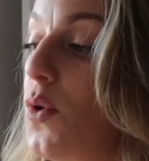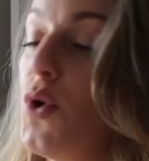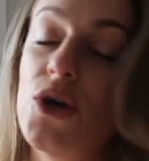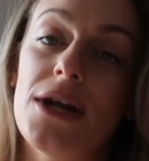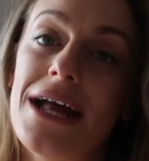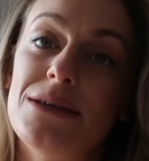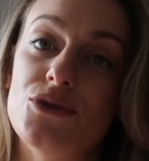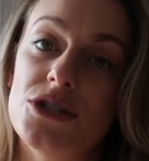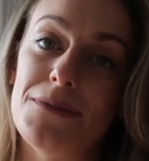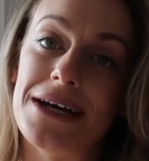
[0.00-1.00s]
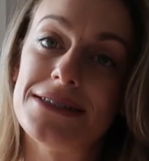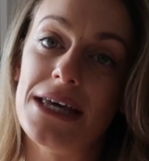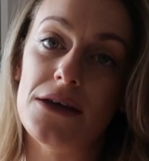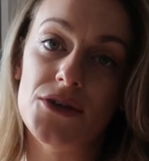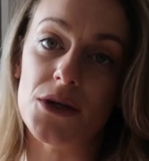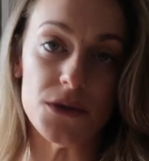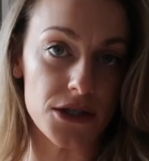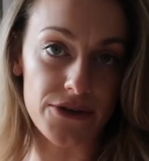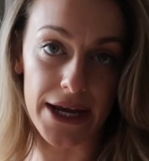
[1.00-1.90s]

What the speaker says: or you can add them all to your basket if you don't want to